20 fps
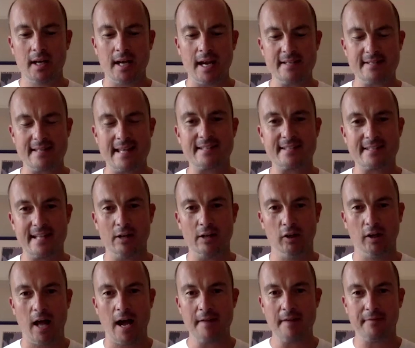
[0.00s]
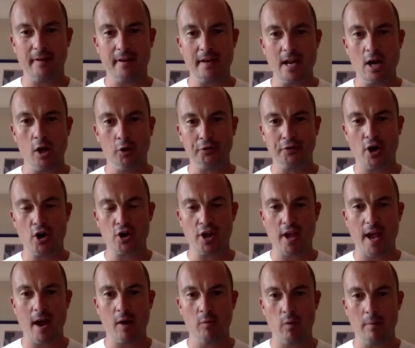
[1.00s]
is there still life in the old dog
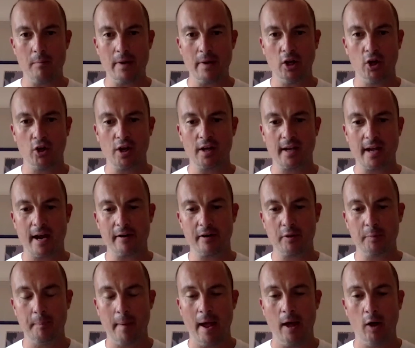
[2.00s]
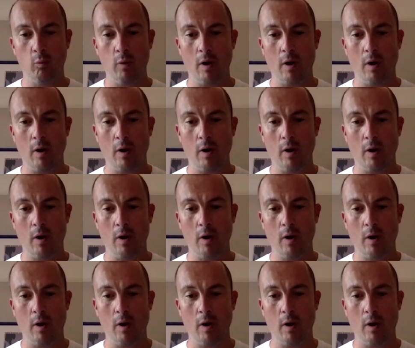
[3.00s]
yet when we look at Gareth Bale,